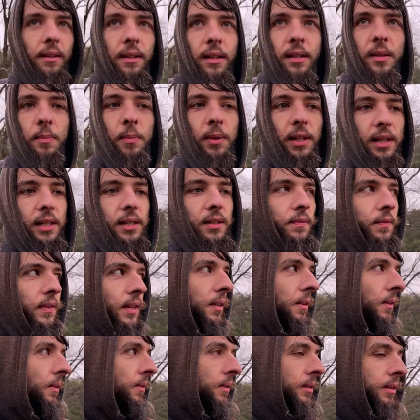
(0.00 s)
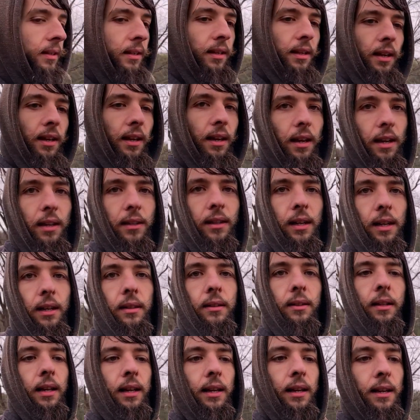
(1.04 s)
This place feels a
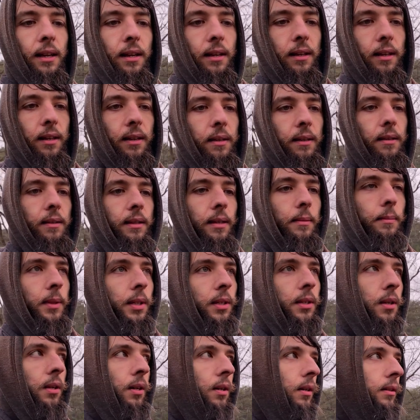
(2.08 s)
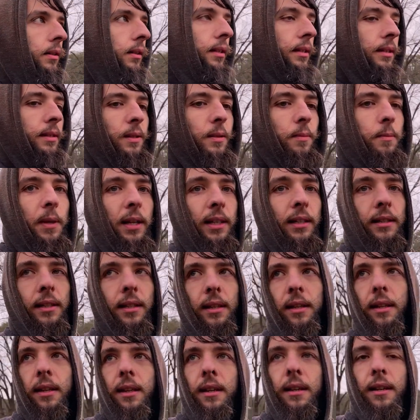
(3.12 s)
lot like something called the Spit
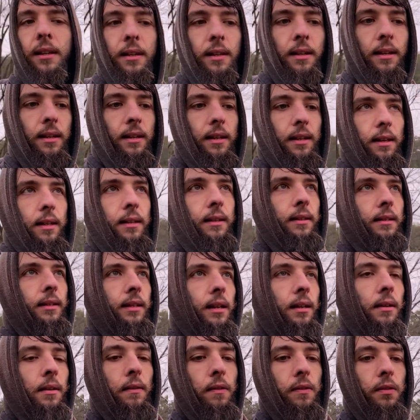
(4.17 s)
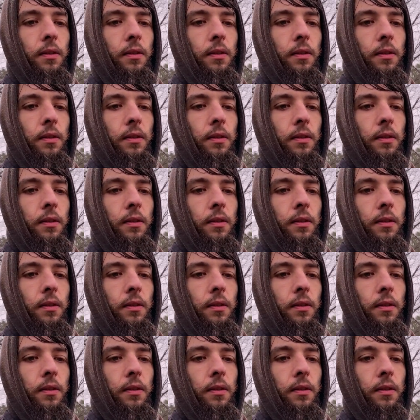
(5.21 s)
in the town of